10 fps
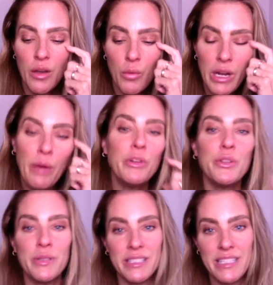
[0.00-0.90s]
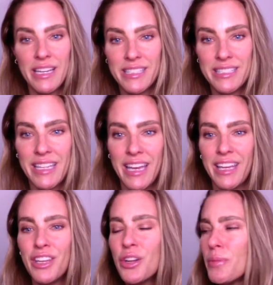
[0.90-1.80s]
what I would do instead is
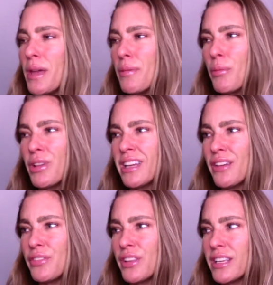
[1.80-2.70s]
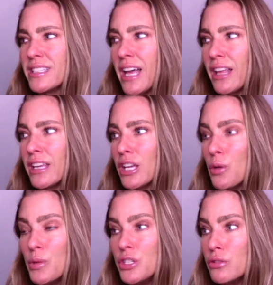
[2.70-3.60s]
say, you know, babe, I'm really not feeling Italian. Can
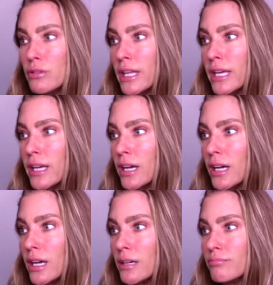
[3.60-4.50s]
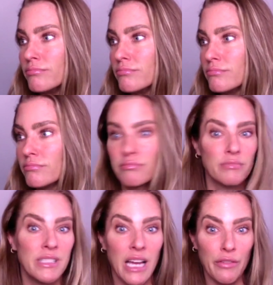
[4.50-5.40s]
we do like um,
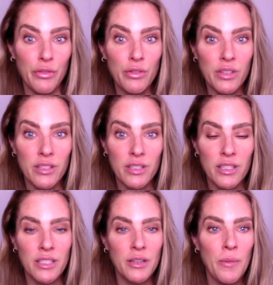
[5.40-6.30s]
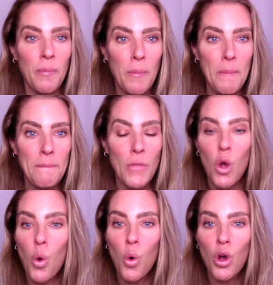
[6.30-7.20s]
Thai food?
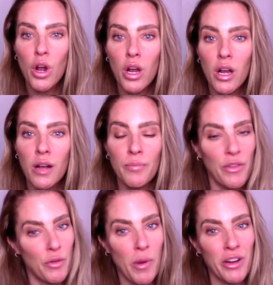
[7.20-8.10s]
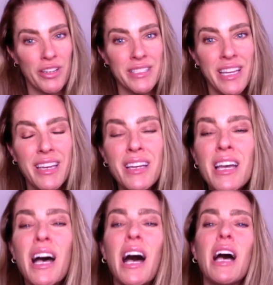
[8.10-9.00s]
Or if your partner's like,
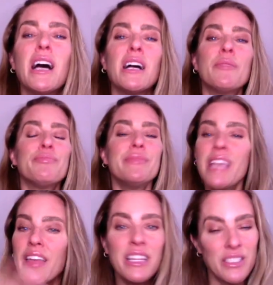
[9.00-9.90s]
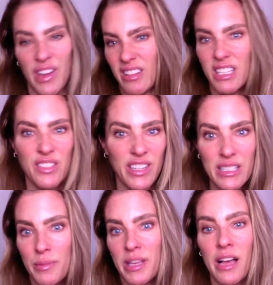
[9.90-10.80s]
um, yeah, that's fine. Let's find
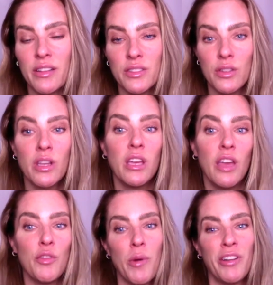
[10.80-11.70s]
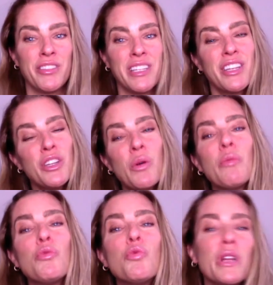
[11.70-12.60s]
something else. If your partner's like, no,
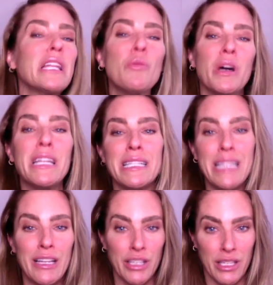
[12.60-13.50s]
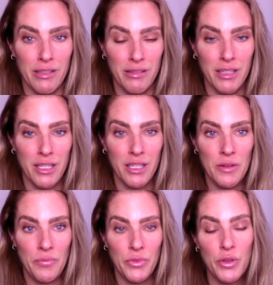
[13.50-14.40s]
I'm really wanting Italian,
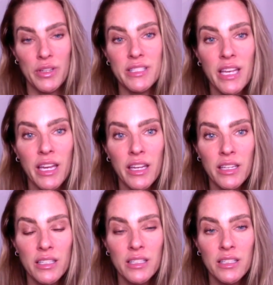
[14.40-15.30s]
you can say,